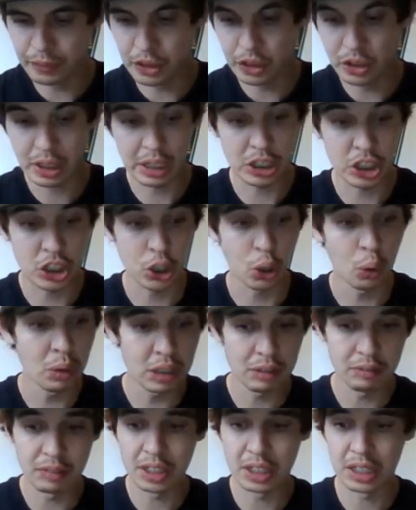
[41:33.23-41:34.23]
You look at
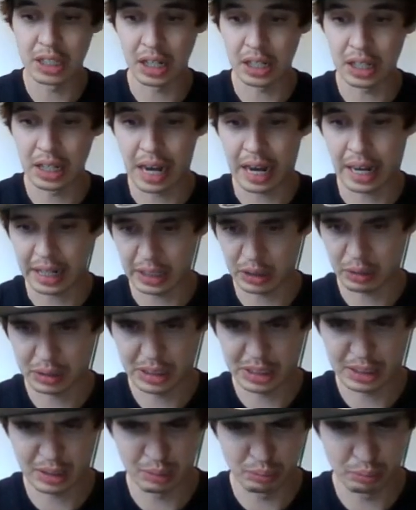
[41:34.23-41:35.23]
Schoen, even's a young guy. I
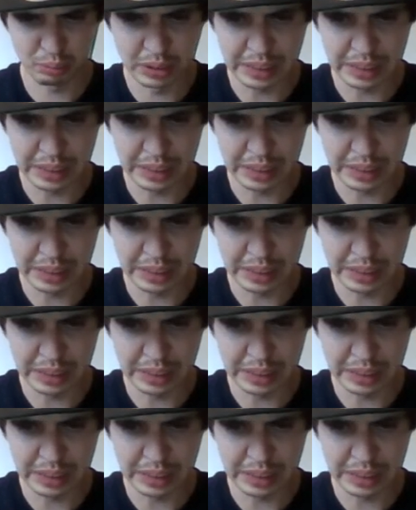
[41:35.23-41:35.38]
know he's